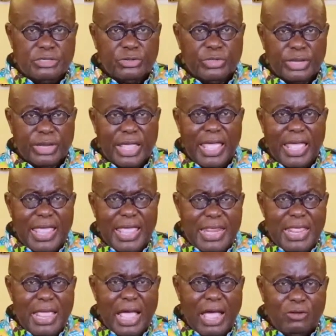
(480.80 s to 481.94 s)
so that
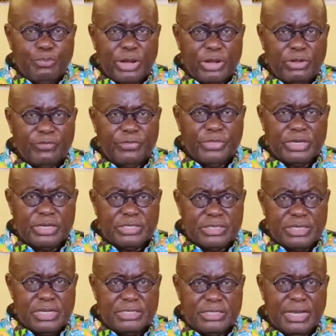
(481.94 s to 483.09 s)
any outbreak of the
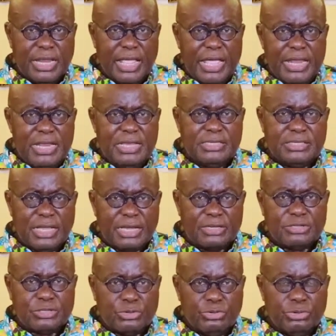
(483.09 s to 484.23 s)
disease in any such
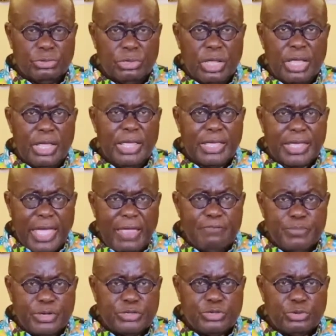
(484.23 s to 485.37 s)
school
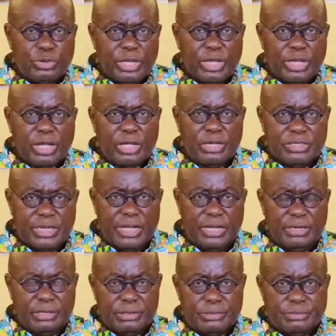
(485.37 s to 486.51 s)
can be duly
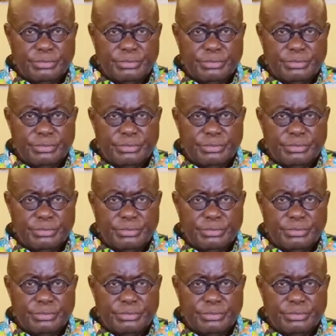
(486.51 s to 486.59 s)
contained.